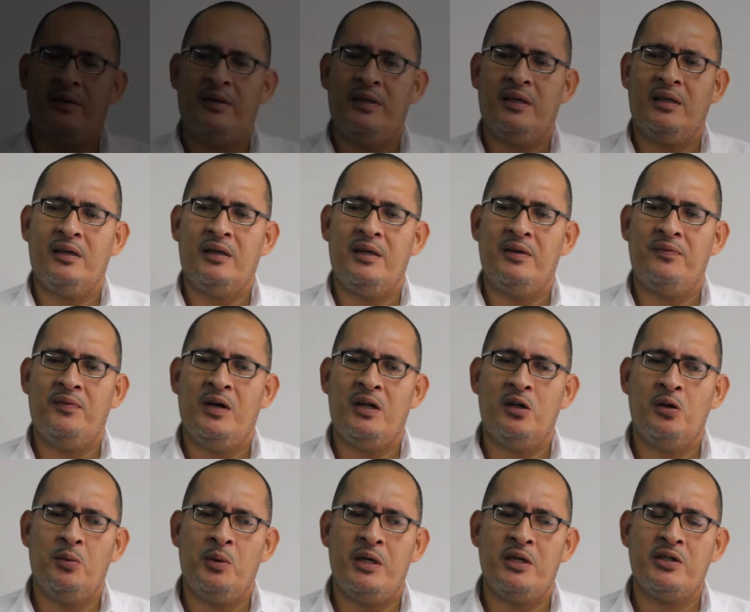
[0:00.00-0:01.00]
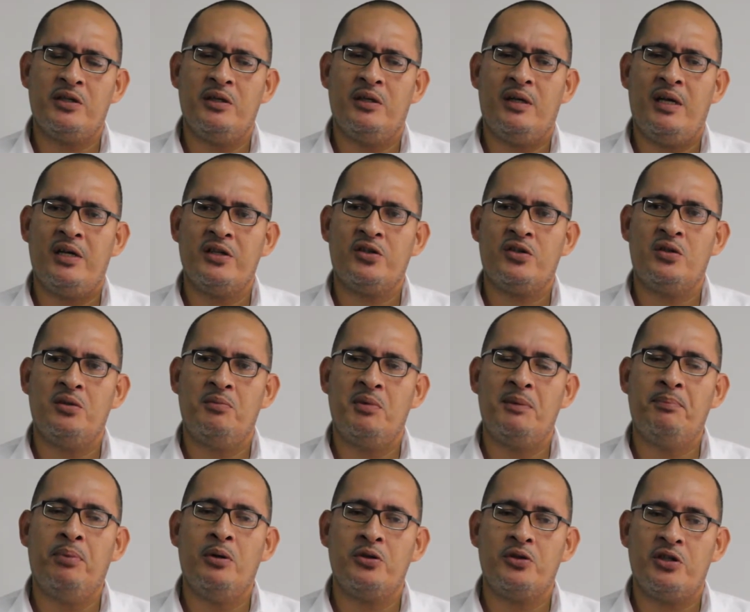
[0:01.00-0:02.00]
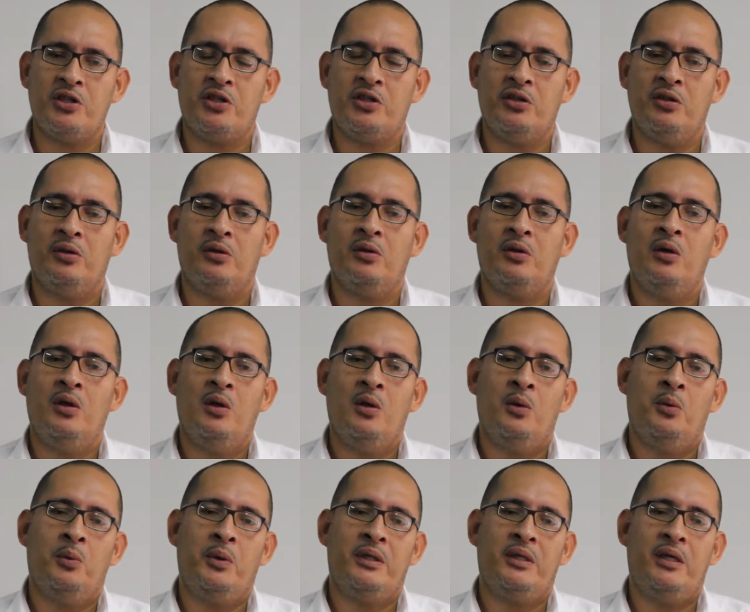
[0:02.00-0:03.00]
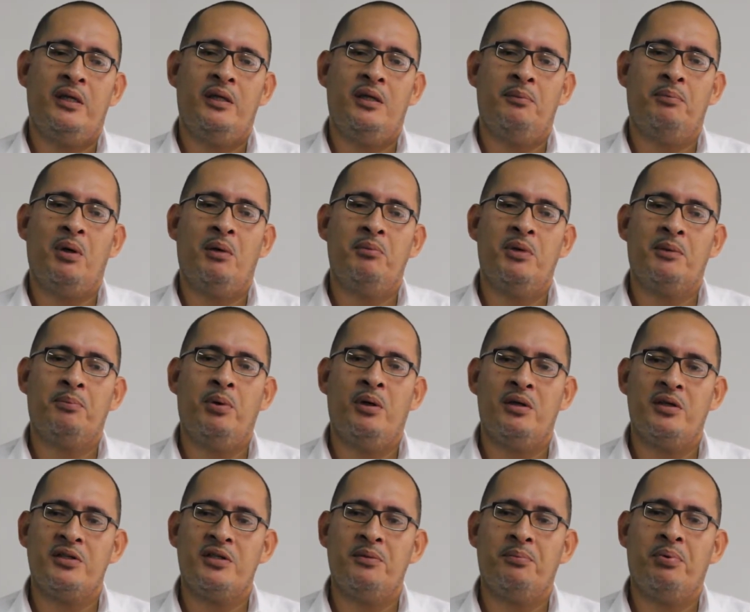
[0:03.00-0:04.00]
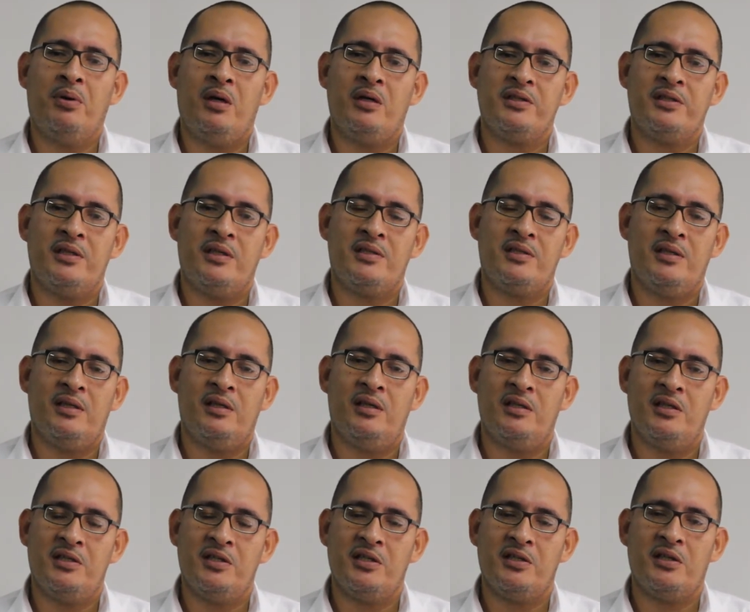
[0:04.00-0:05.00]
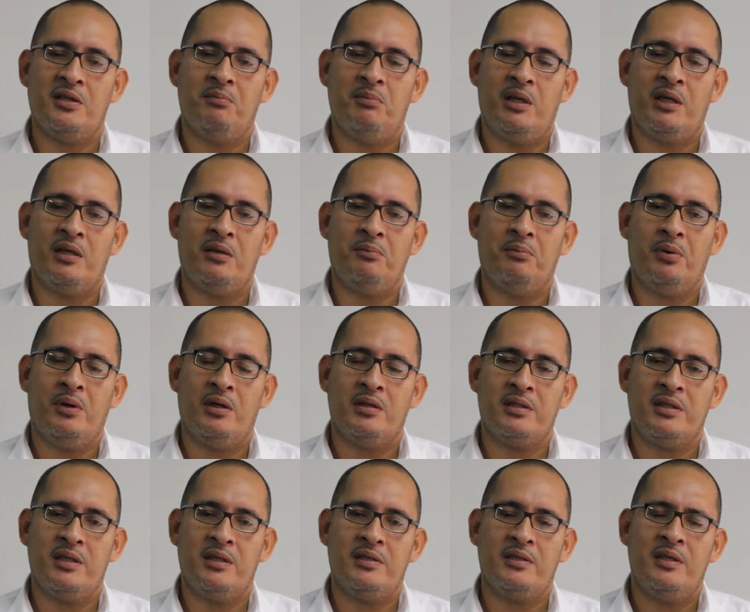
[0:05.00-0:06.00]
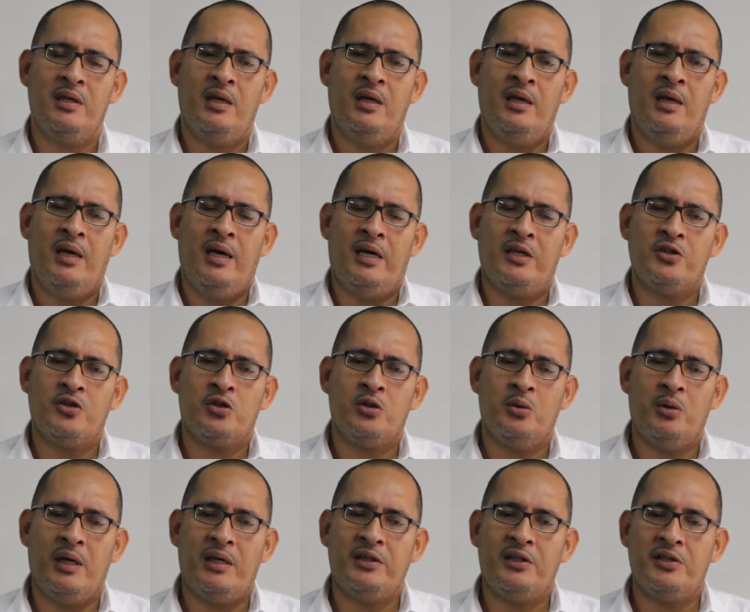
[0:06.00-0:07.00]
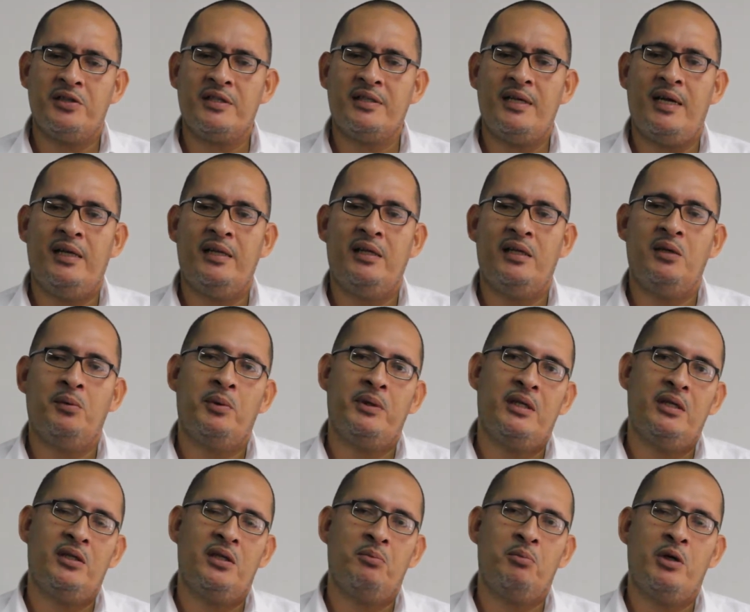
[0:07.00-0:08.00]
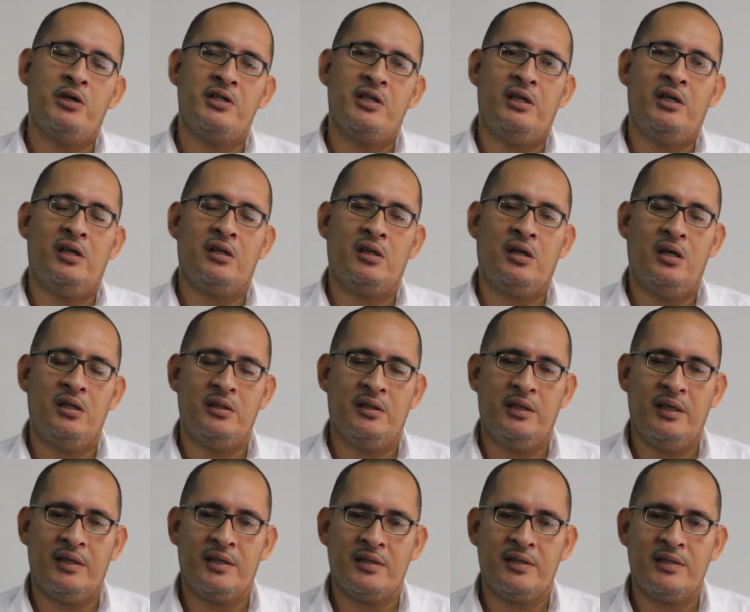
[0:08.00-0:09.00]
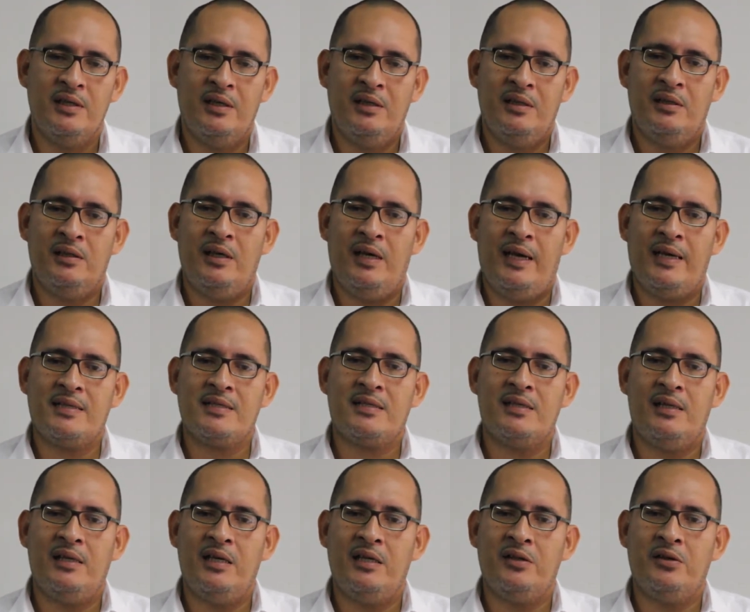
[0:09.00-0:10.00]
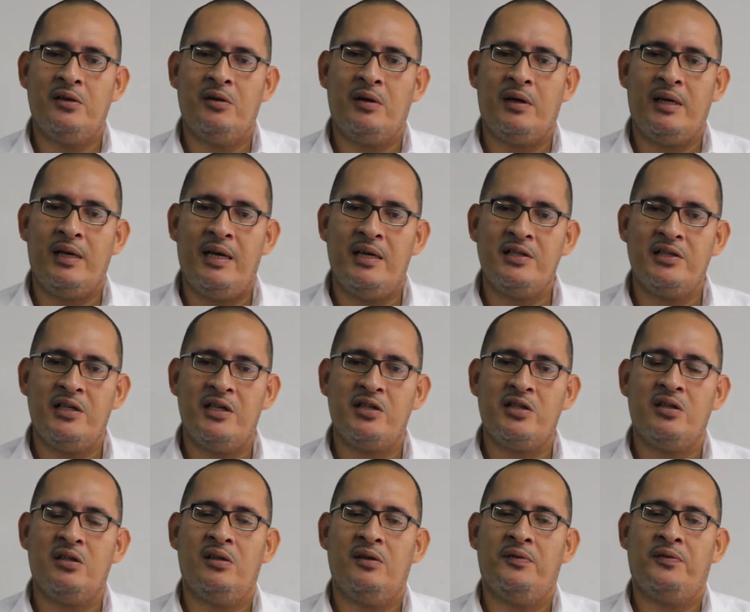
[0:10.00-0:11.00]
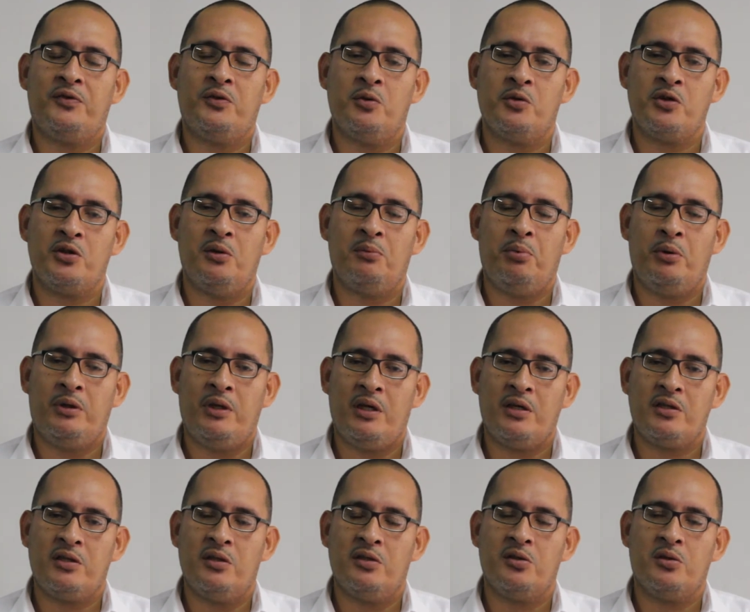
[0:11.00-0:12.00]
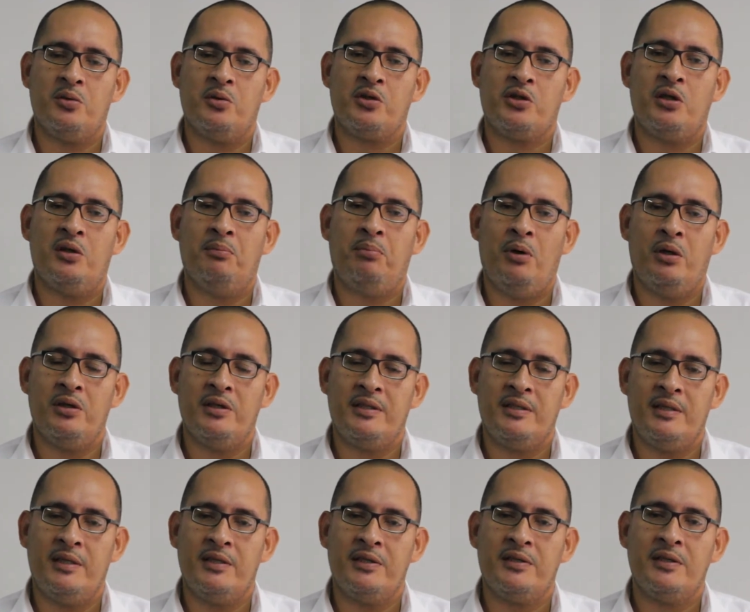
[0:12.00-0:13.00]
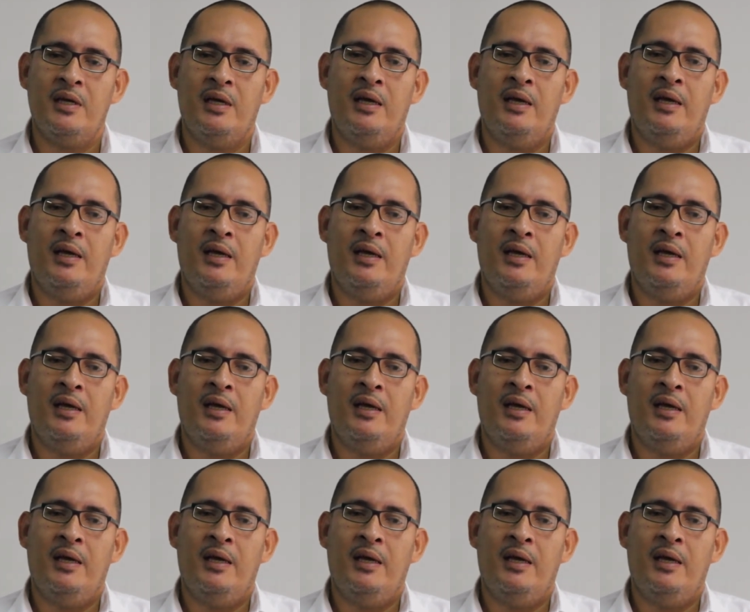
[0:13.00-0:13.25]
think evaluation has to be positioned within the public policy process and the decision-making process. And so understanding within the Brazilian context the excellent organization of social protection, social policies,